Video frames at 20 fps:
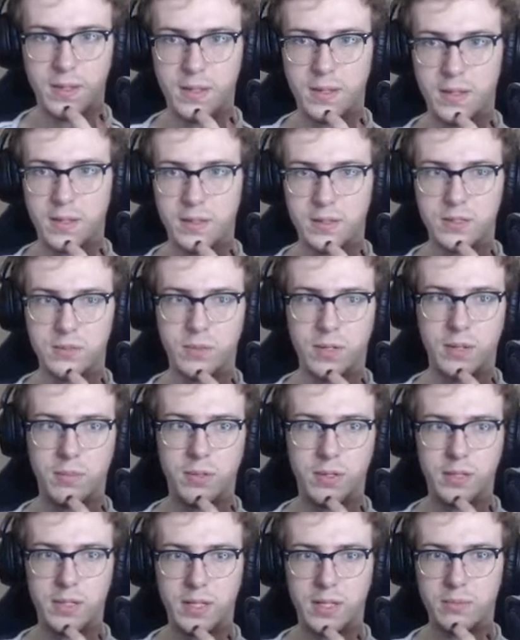This is what I'm
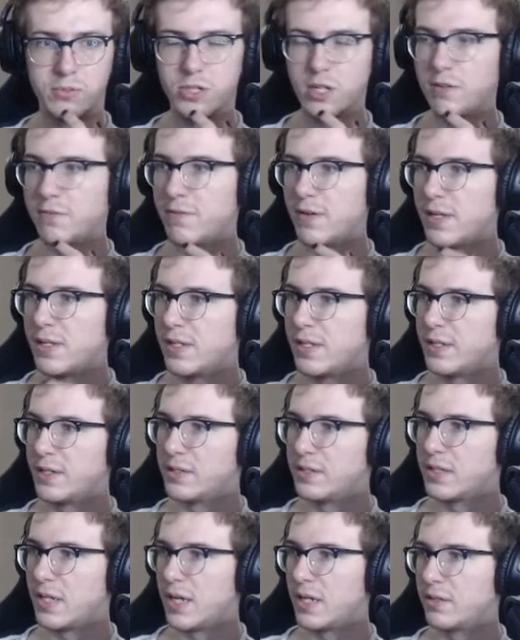looking at. I'm trying to find the
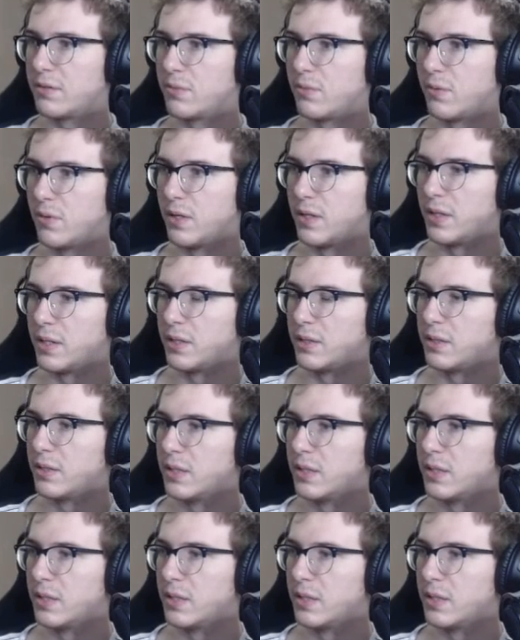exact one.